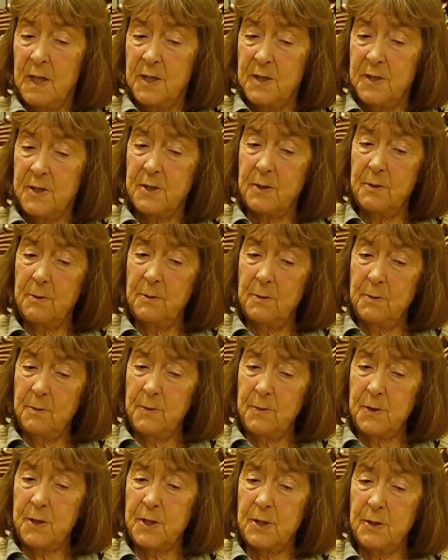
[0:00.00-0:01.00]
So
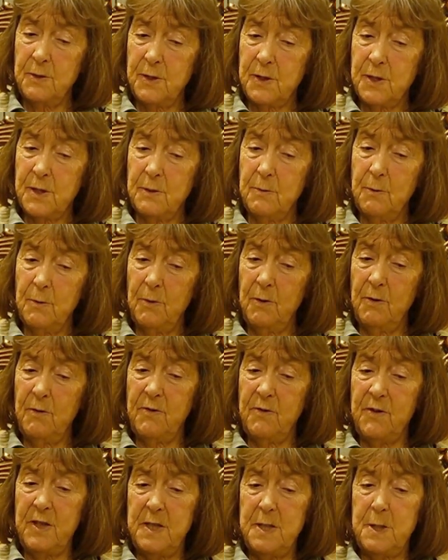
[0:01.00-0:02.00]
all
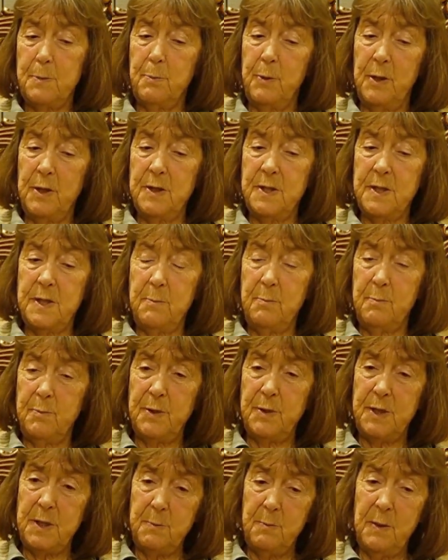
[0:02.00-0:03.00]
of these birds
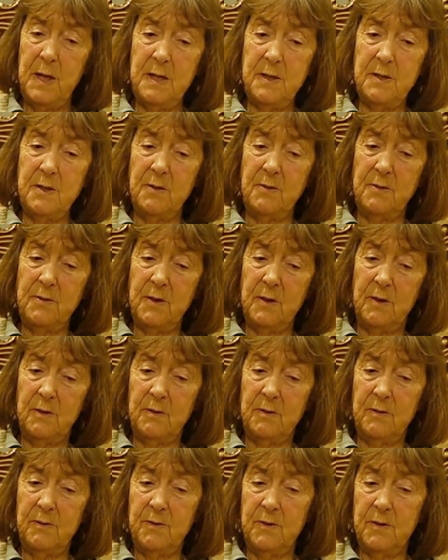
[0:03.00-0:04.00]
depend on
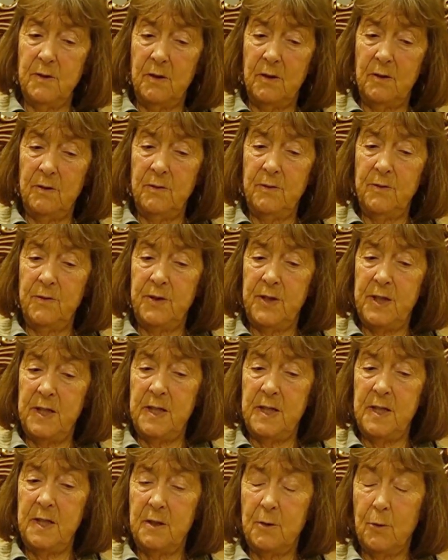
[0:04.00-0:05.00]

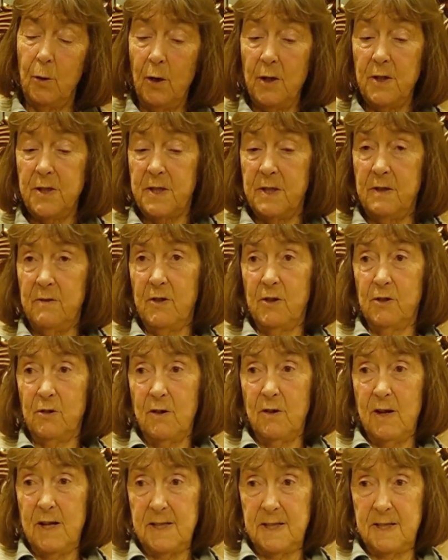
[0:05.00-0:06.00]
the quality of the
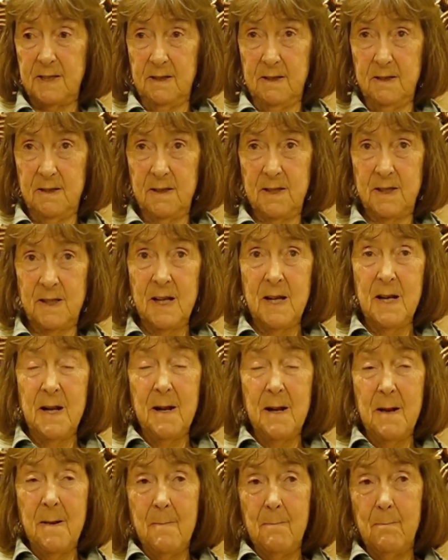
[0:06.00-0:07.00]
grasslands,
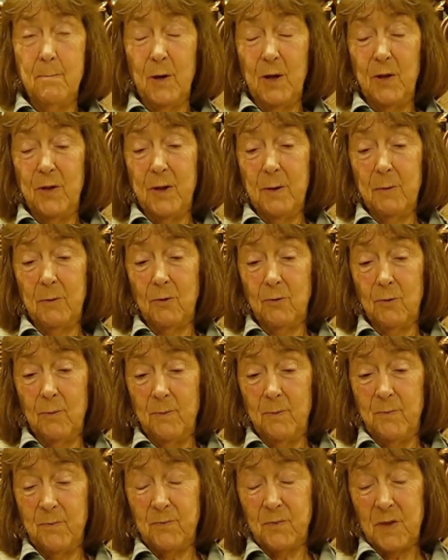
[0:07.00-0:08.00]
but
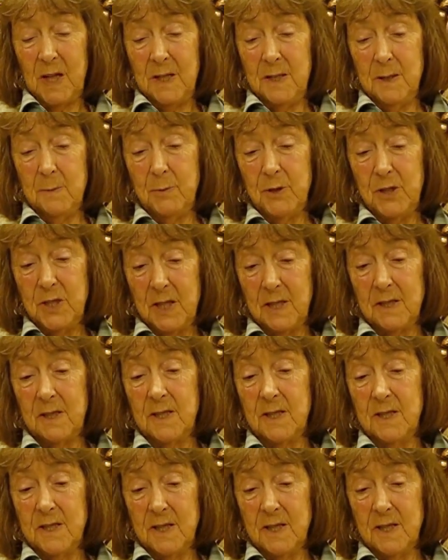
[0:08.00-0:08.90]
in the protected